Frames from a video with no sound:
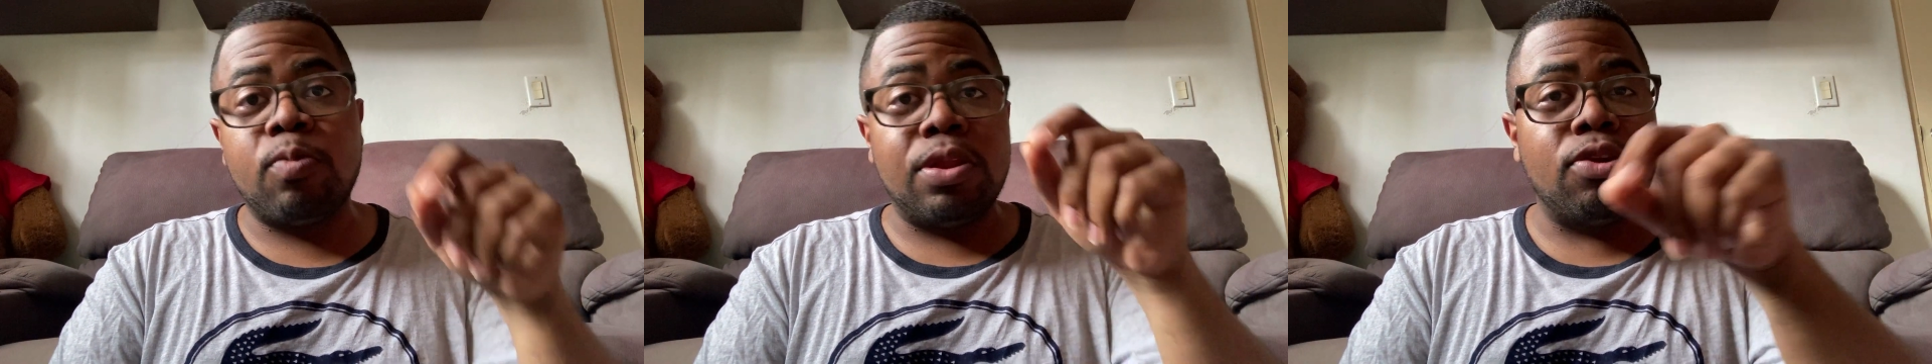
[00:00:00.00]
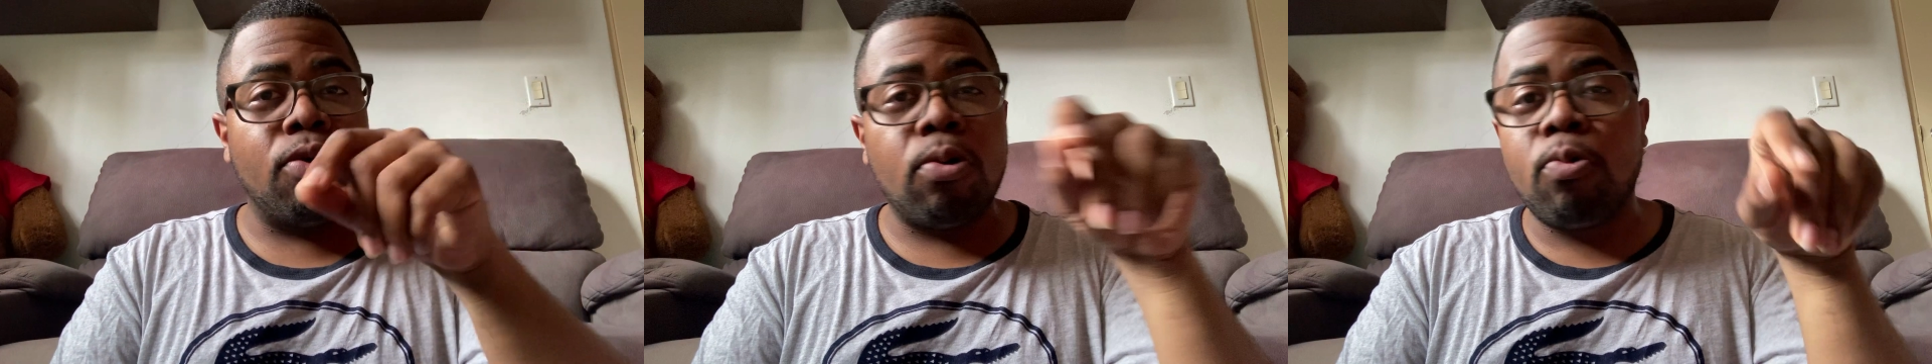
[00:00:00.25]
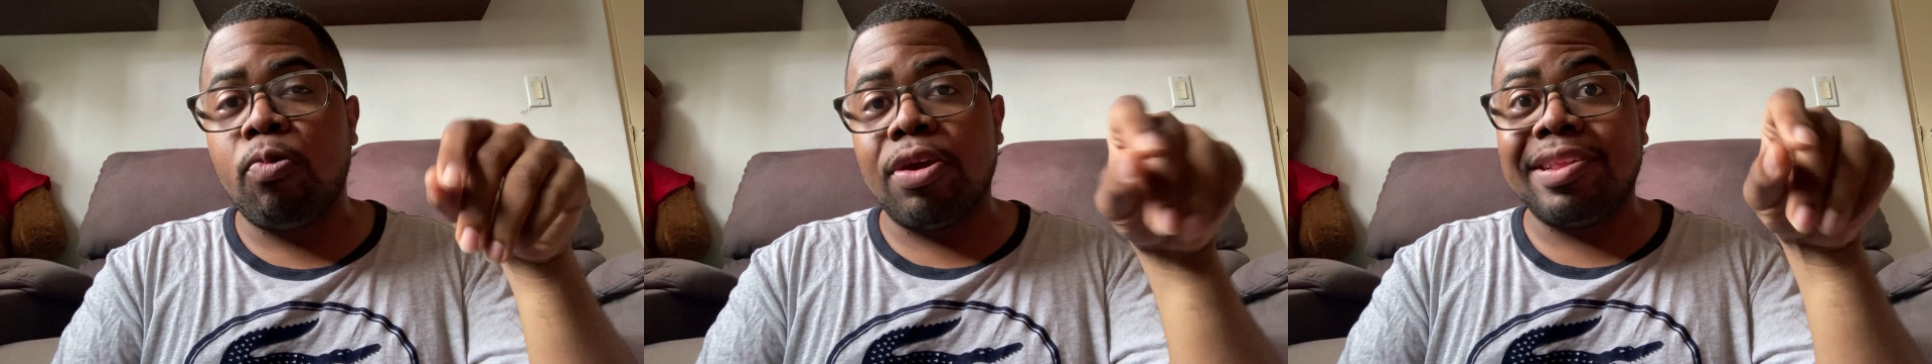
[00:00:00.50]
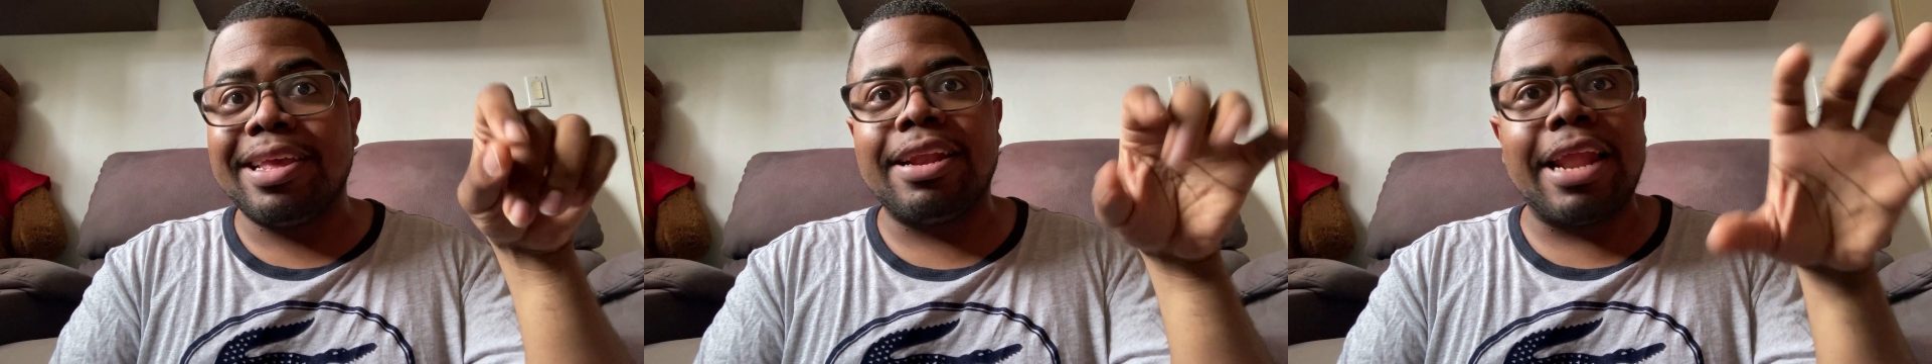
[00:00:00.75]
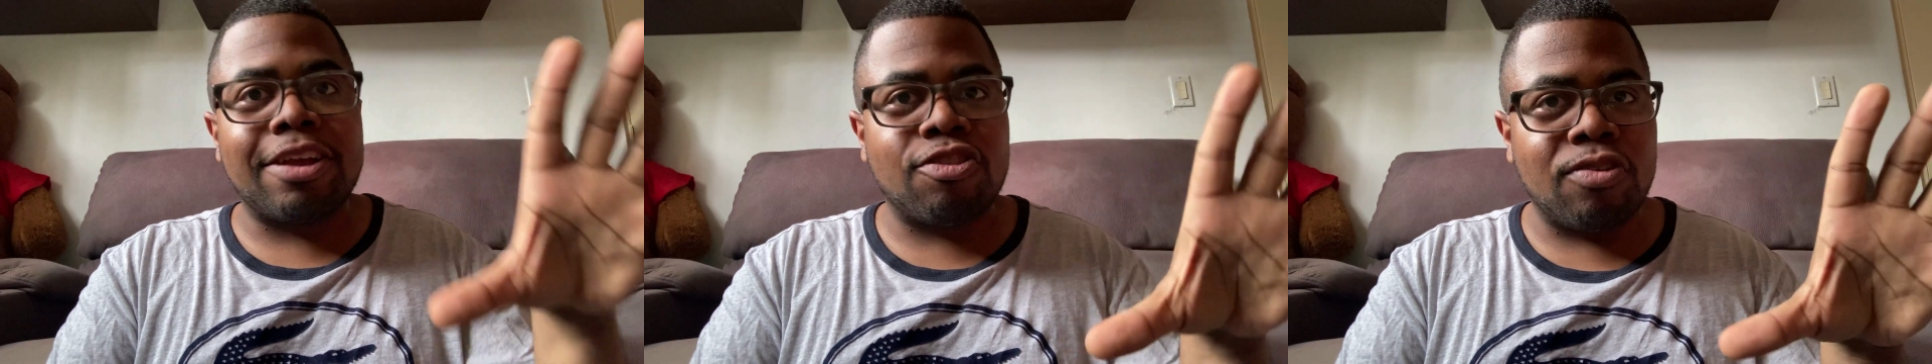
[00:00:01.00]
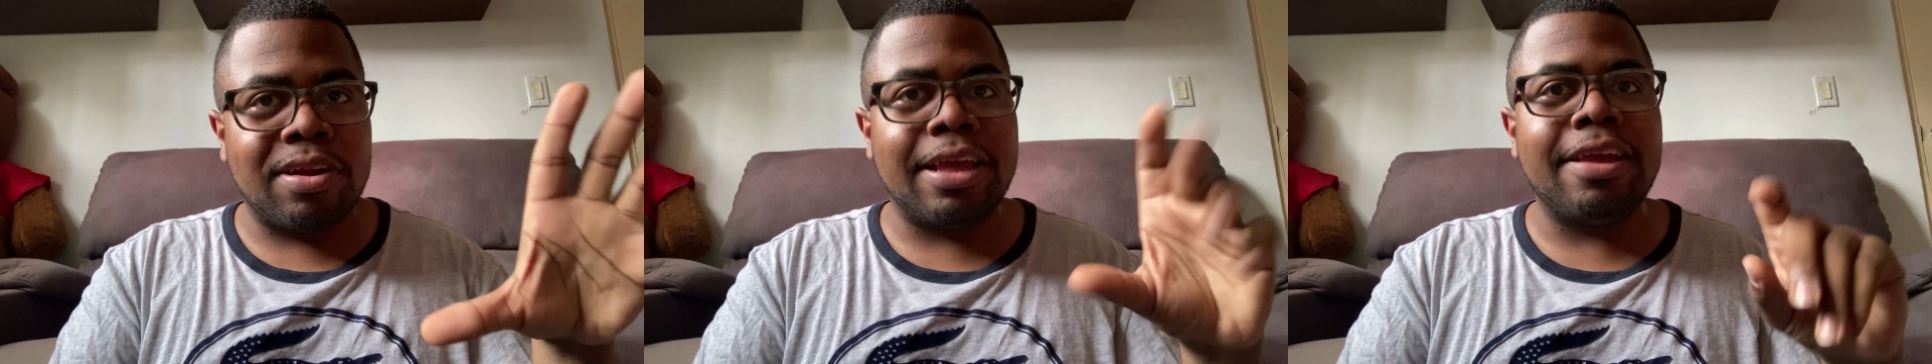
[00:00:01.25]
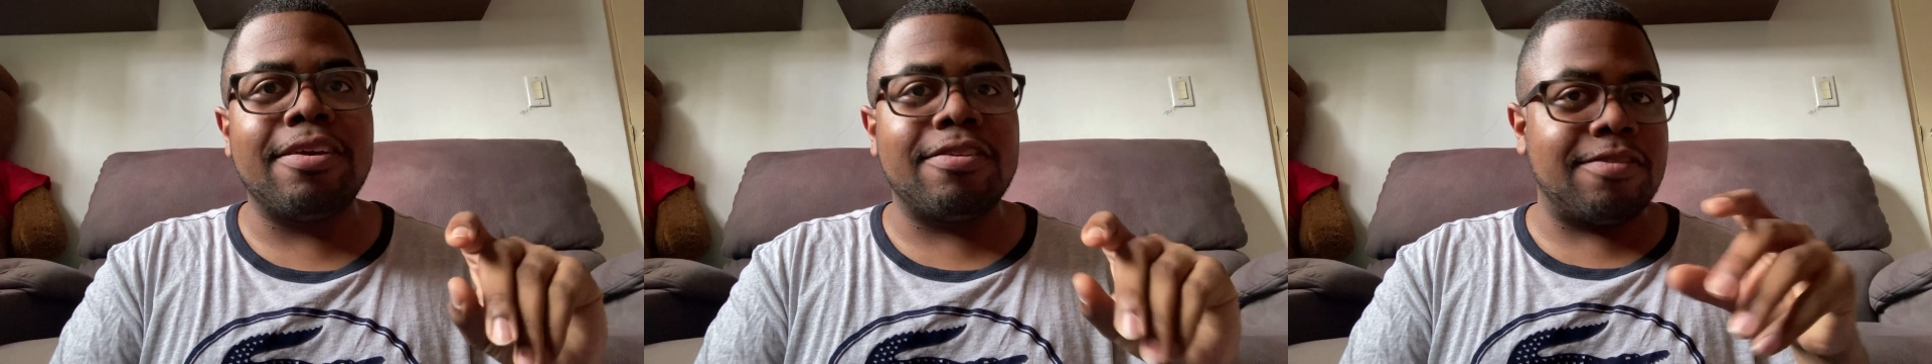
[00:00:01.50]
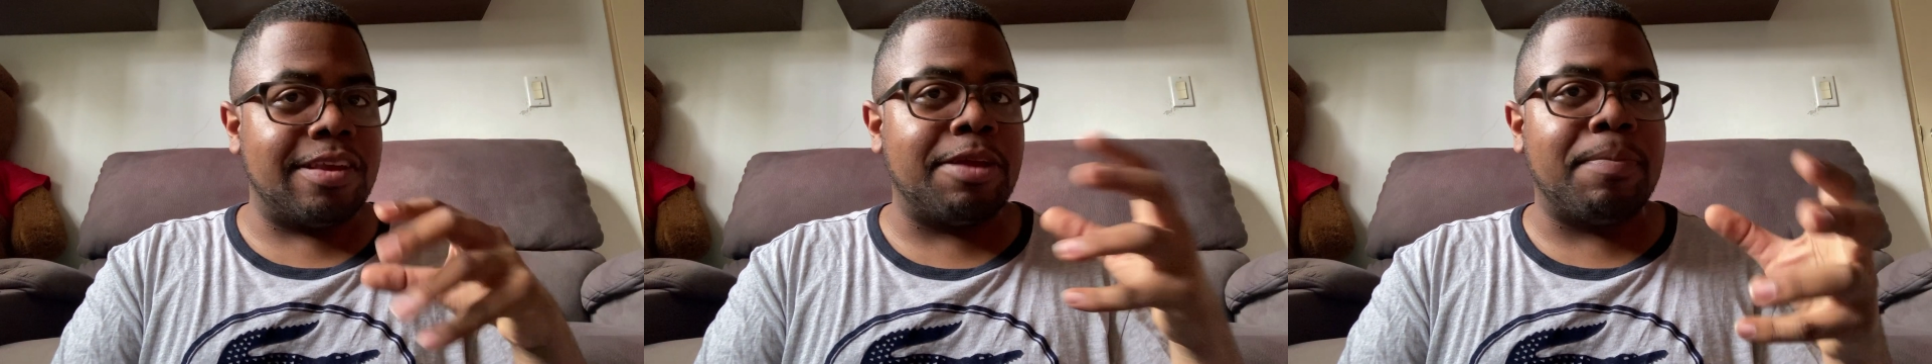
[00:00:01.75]
we know where the electron
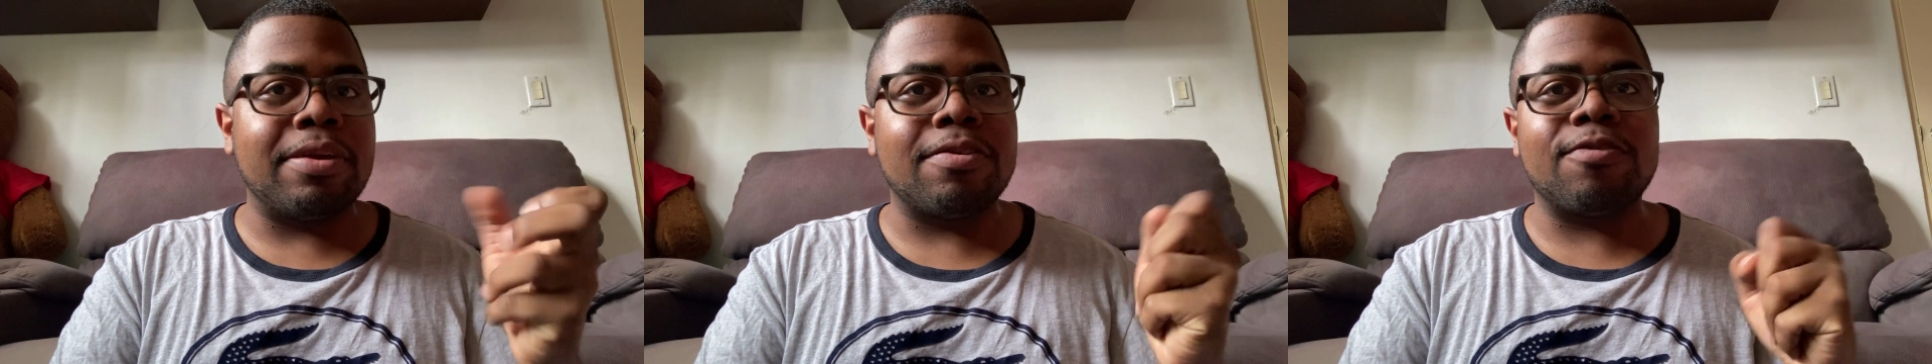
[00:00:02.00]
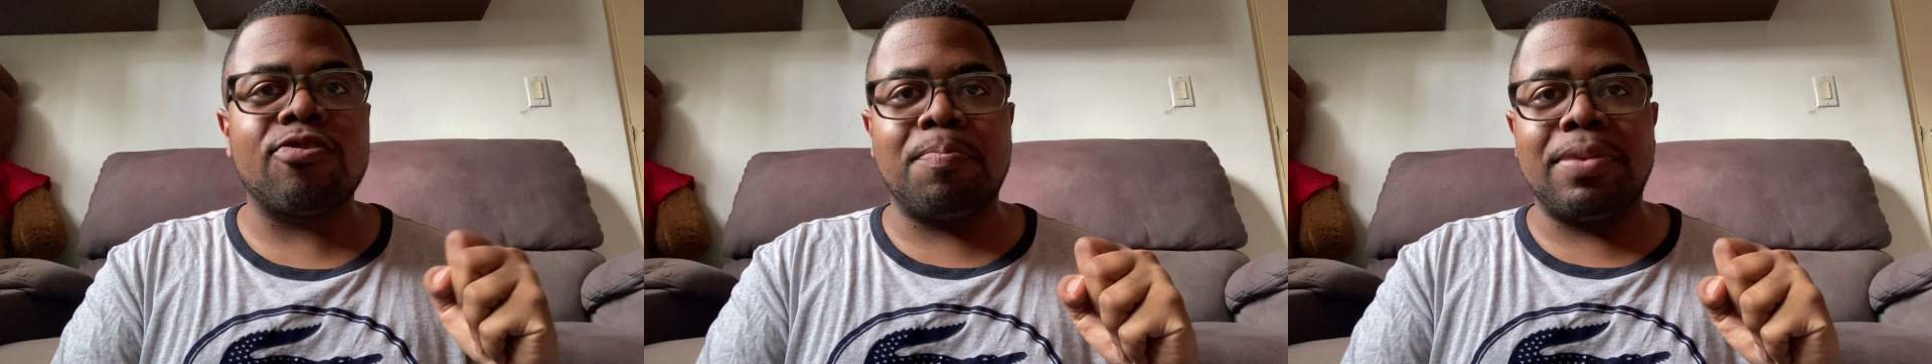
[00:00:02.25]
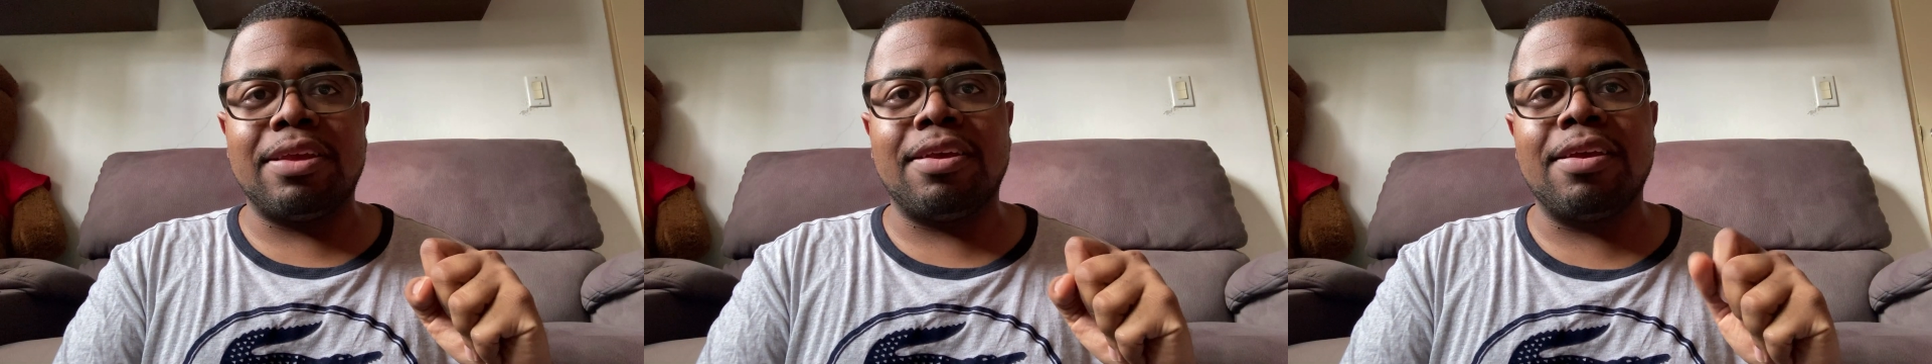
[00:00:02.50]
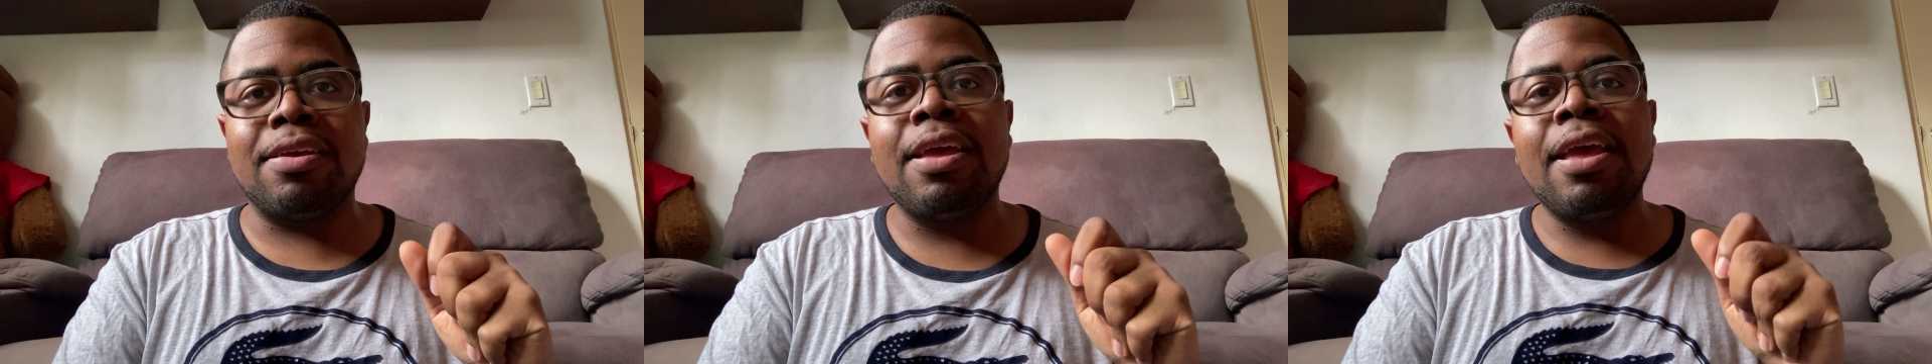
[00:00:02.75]
is, in a manner of speaking,